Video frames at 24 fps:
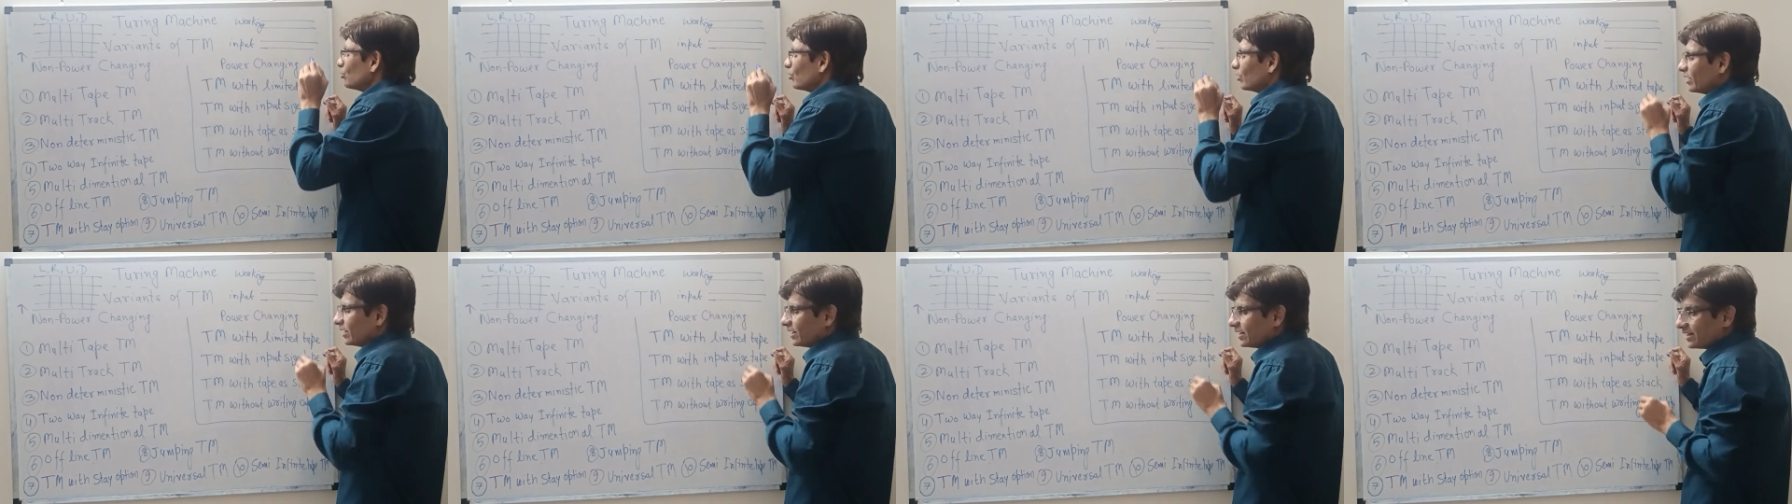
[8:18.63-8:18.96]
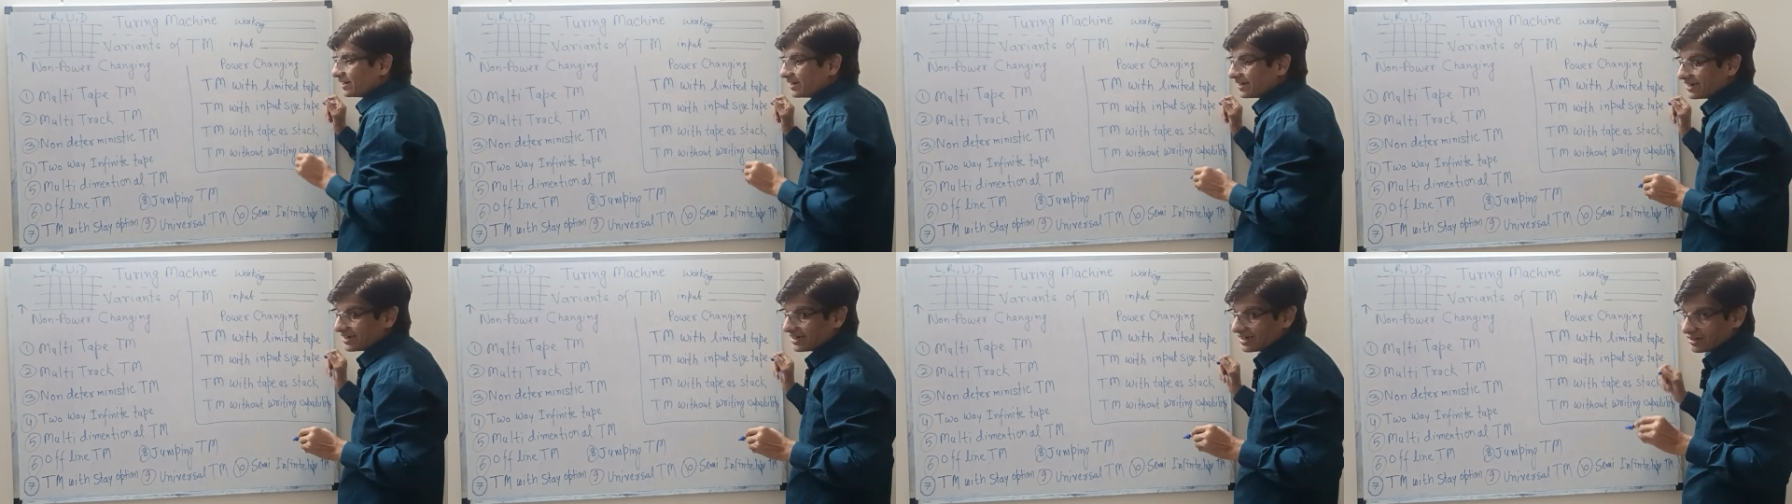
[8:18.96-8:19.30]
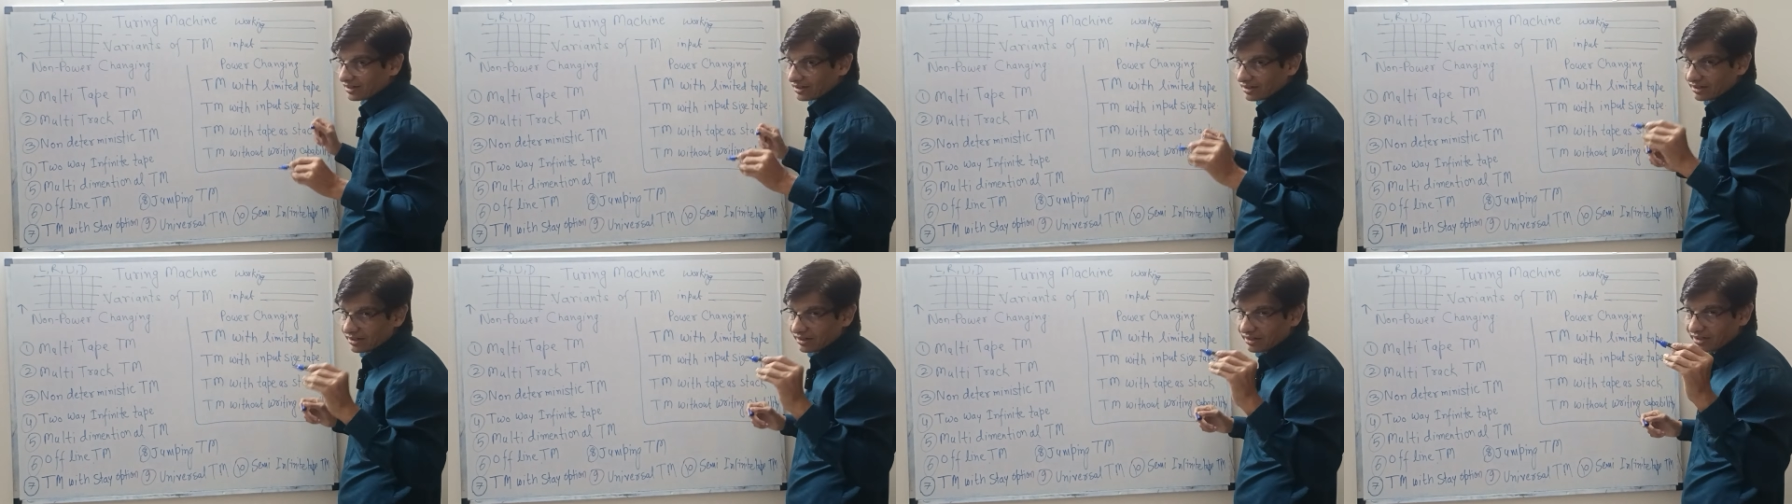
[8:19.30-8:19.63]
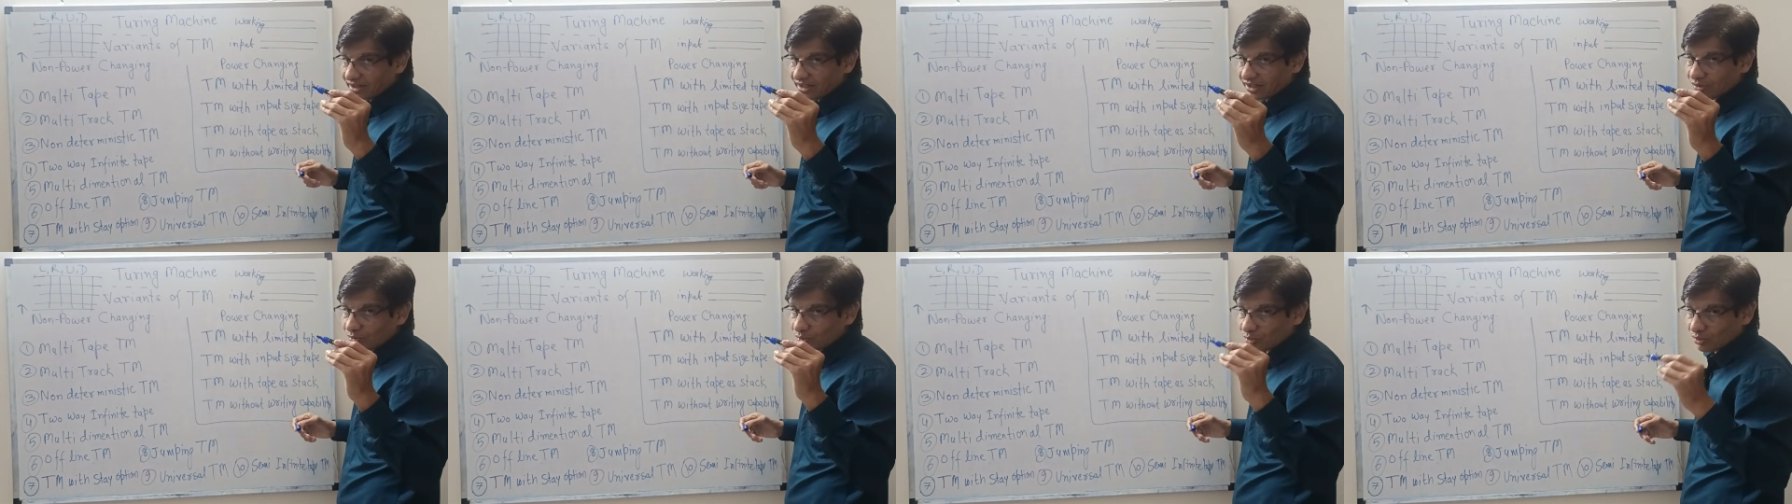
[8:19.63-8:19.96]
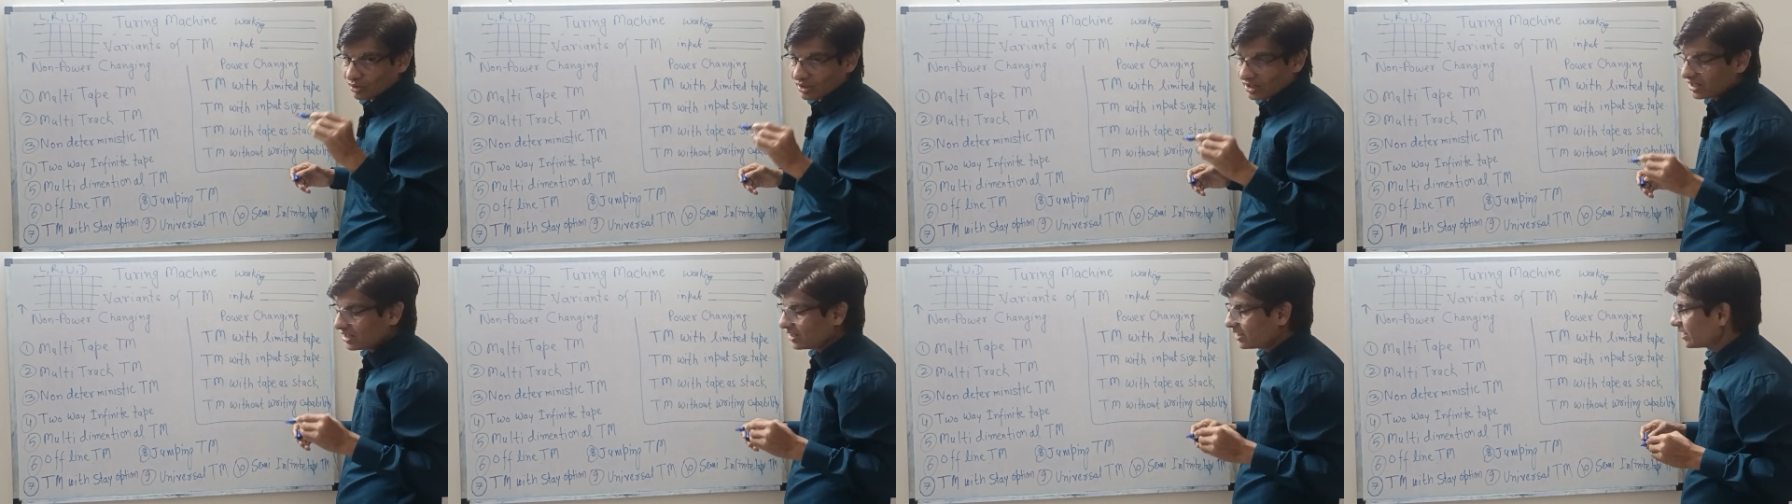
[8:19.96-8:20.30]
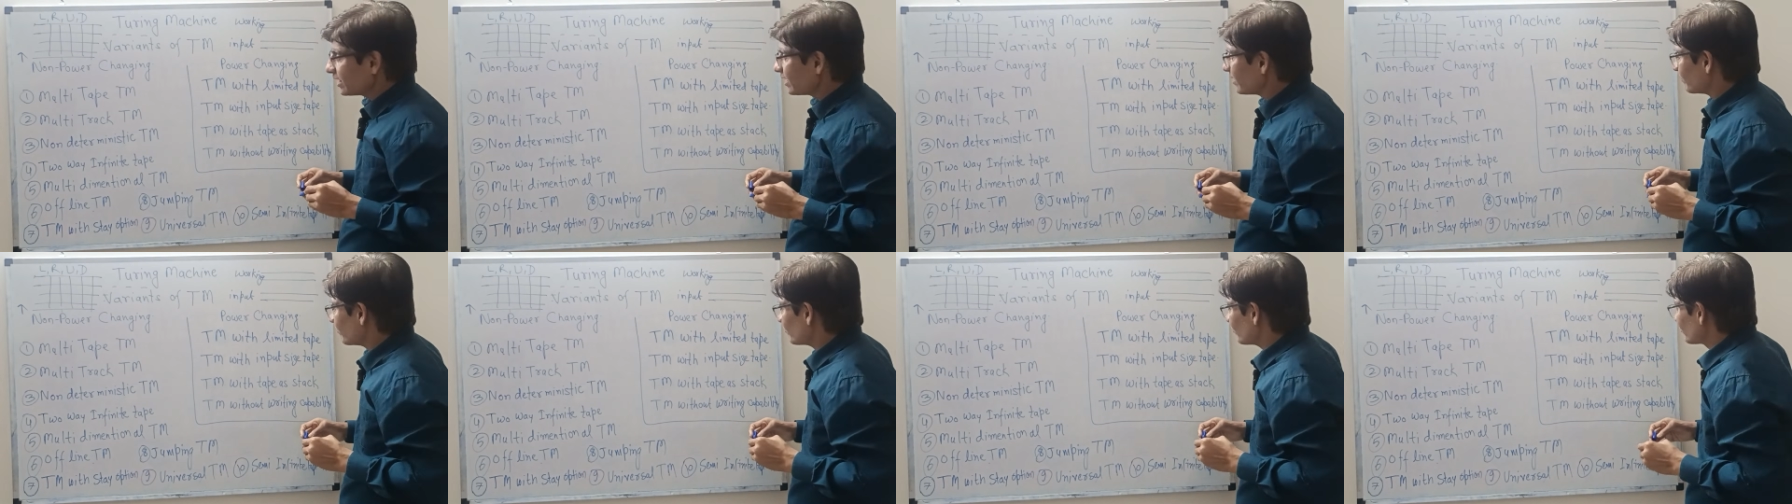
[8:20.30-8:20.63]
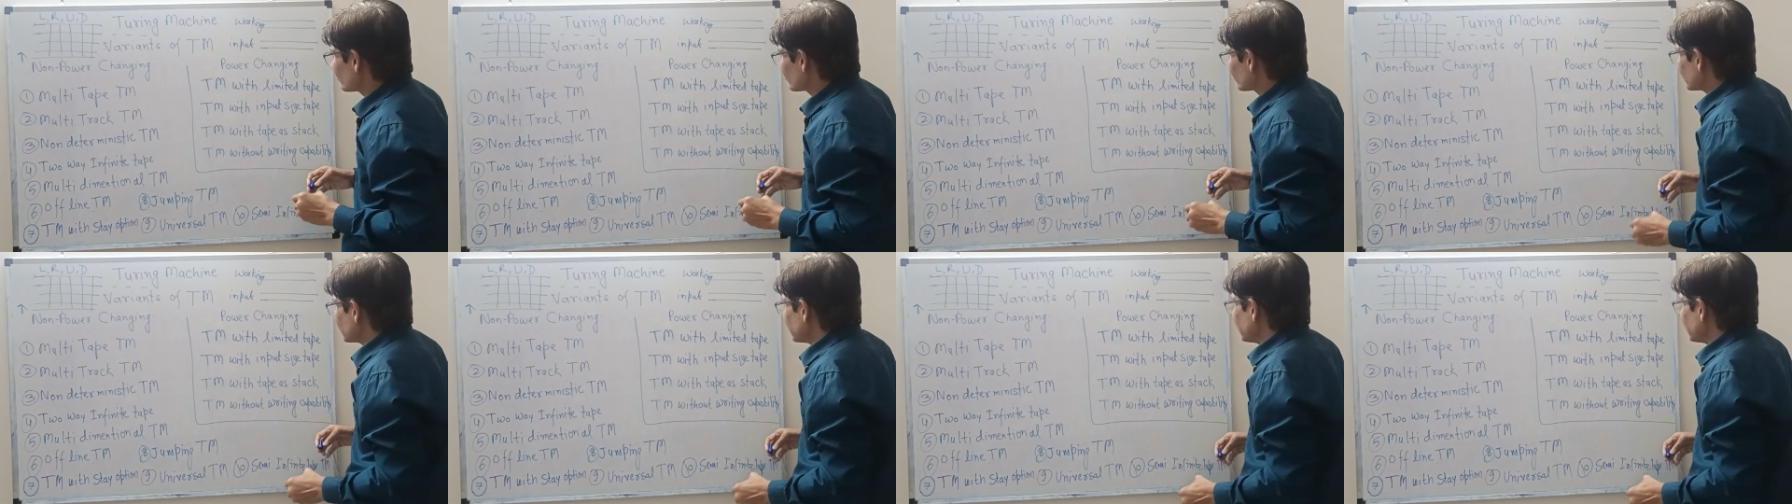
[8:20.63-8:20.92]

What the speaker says: only read only tape.